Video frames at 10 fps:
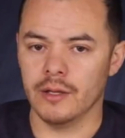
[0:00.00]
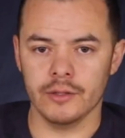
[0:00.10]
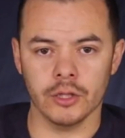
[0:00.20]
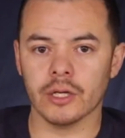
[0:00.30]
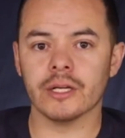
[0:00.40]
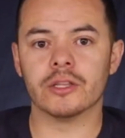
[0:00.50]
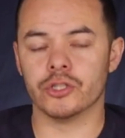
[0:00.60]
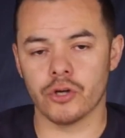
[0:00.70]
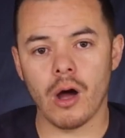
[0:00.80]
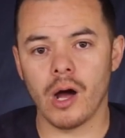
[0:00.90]
Look at the
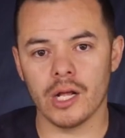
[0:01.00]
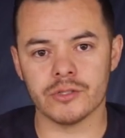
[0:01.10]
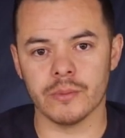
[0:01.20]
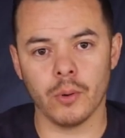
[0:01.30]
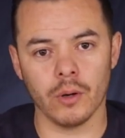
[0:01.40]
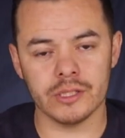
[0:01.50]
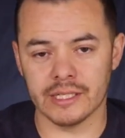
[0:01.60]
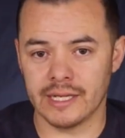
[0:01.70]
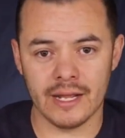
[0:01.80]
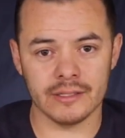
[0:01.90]
draw odds reports.
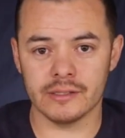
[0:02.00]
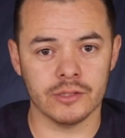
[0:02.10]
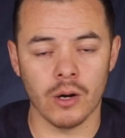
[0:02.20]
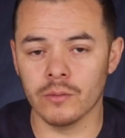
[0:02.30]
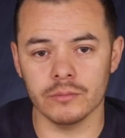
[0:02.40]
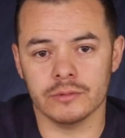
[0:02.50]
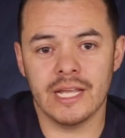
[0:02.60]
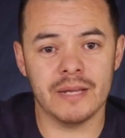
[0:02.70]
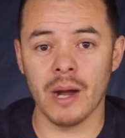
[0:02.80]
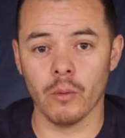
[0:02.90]
Again, don't
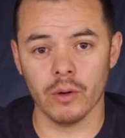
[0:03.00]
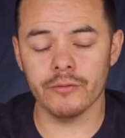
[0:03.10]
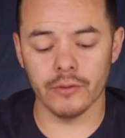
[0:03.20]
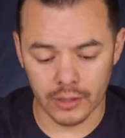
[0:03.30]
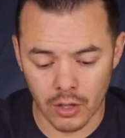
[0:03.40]
take my word for it.